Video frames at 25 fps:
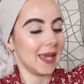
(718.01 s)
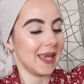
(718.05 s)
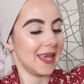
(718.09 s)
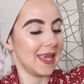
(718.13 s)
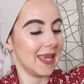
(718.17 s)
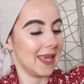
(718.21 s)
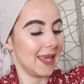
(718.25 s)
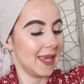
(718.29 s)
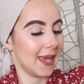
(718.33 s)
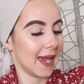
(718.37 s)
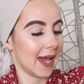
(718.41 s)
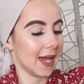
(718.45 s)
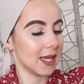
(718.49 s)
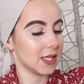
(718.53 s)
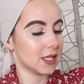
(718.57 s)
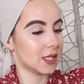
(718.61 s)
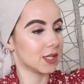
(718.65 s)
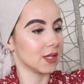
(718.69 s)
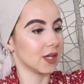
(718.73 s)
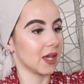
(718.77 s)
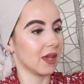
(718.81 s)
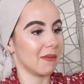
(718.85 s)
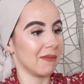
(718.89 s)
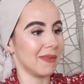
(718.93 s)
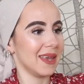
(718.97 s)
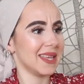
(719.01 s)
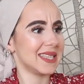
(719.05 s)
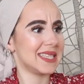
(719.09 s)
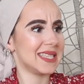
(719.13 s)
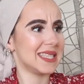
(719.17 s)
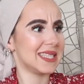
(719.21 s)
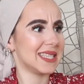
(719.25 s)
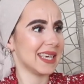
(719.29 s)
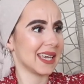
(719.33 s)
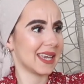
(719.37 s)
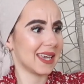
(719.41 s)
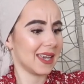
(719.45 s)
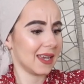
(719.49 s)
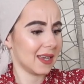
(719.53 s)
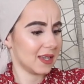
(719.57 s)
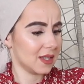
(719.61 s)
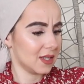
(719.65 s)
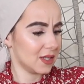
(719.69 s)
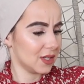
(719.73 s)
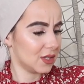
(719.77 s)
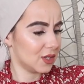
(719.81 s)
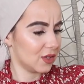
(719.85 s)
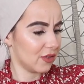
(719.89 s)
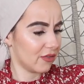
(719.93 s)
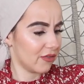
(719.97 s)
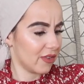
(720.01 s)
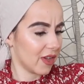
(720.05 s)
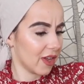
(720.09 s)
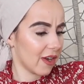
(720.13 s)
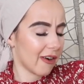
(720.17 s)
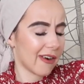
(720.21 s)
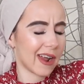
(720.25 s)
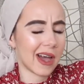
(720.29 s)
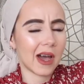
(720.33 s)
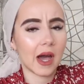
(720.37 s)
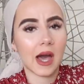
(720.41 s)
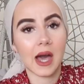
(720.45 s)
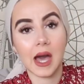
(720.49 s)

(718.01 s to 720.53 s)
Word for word: yet so give me a second to figure out